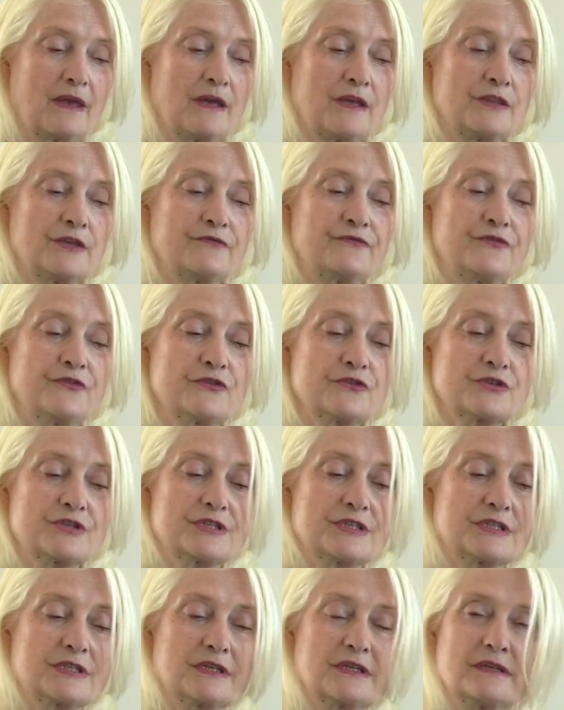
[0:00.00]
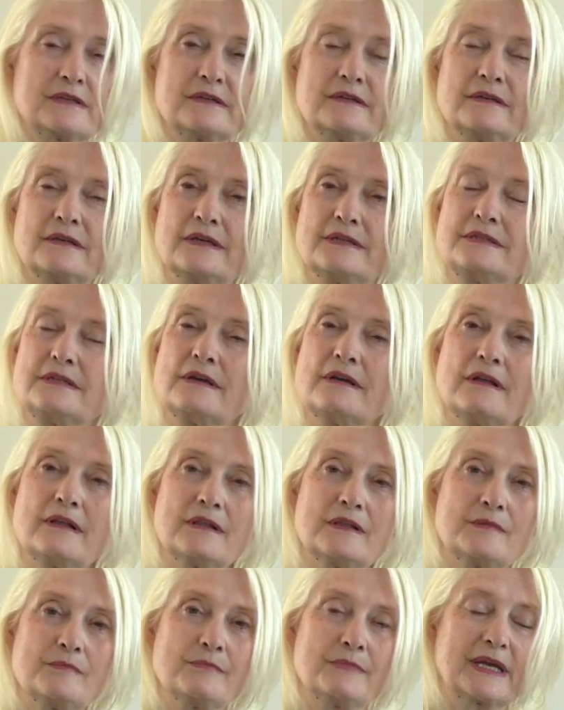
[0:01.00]
The first, a
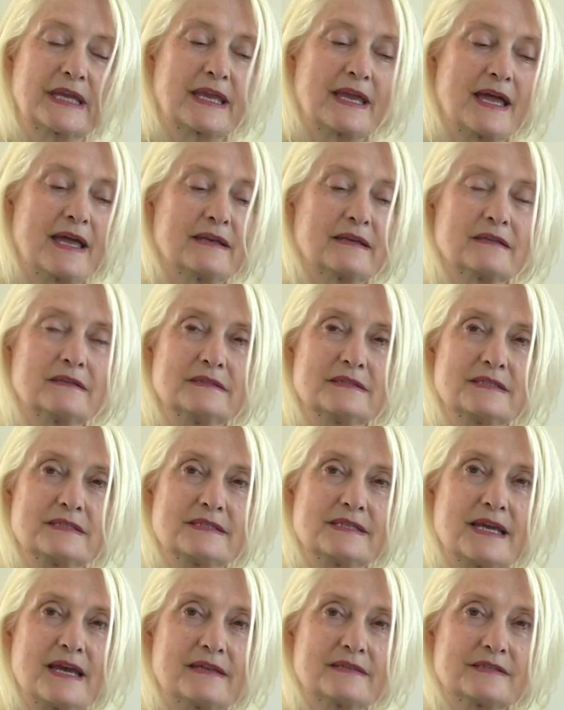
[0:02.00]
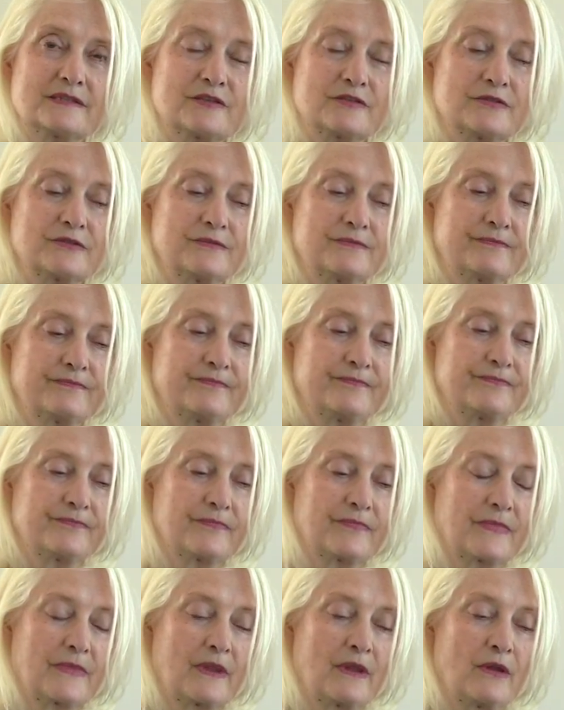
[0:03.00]
dull, mechanical disaster.
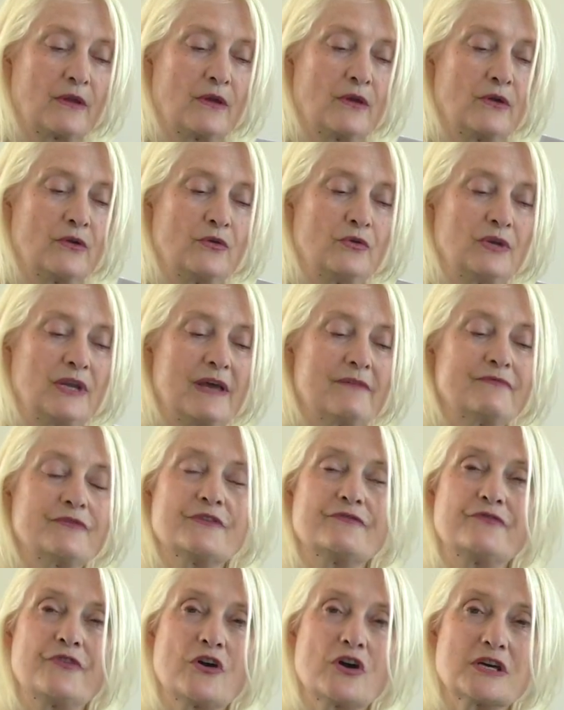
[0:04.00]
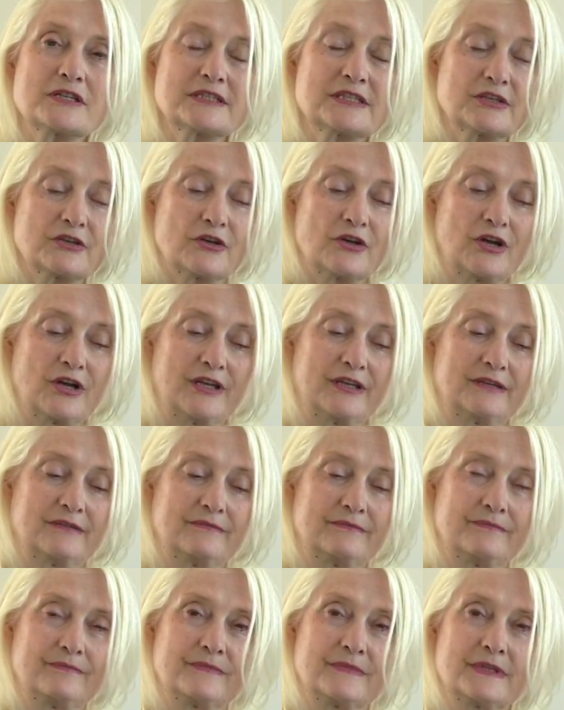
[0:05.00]
Who left the faucet on?
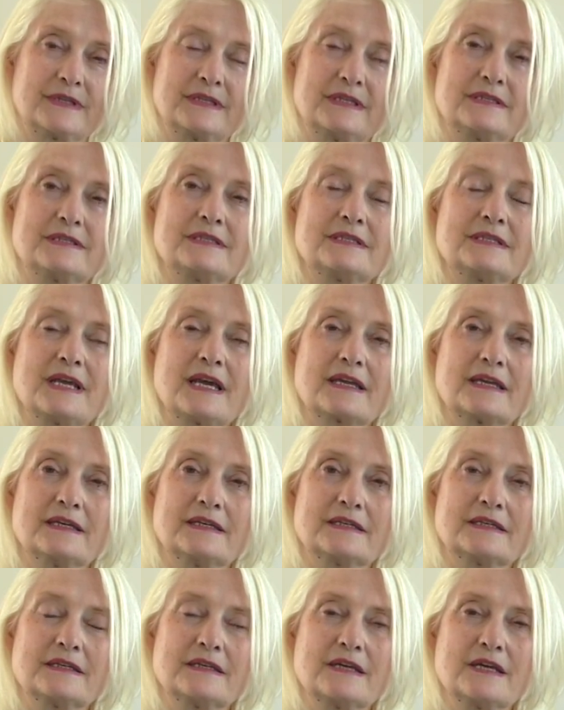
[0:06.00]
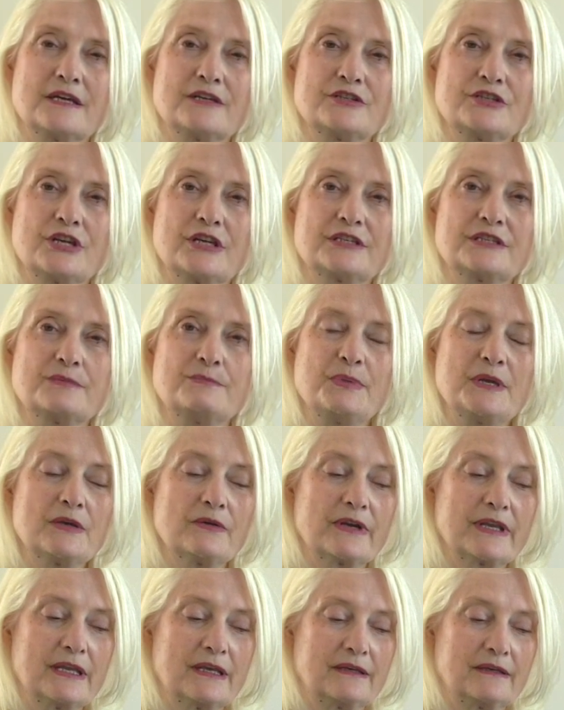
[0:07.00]
The second,
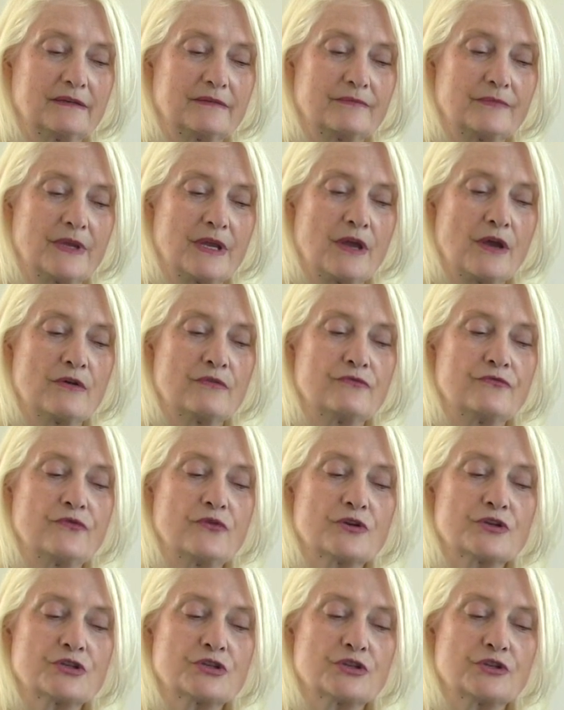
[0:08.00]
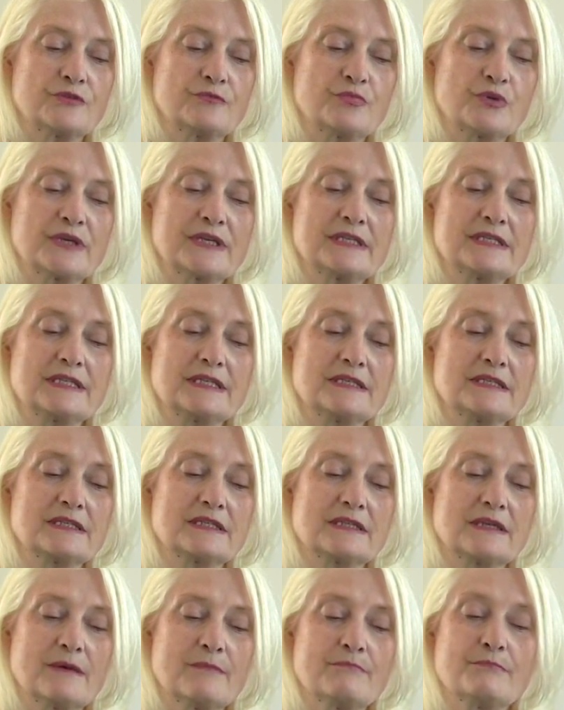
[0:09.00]
Shakespearean. Fortune brings in
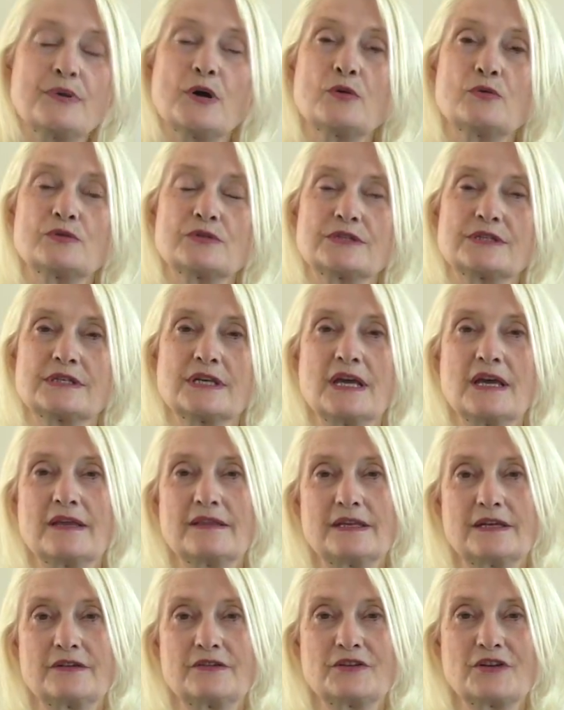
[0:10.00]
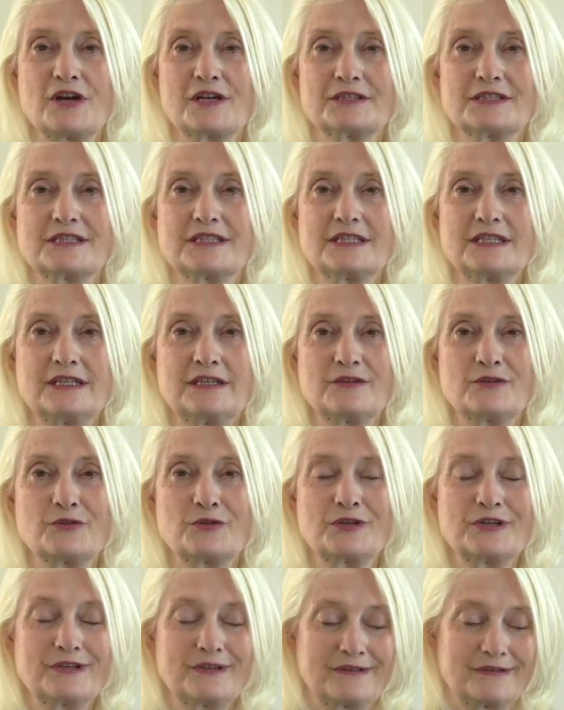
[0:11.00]
some boats that are not steered.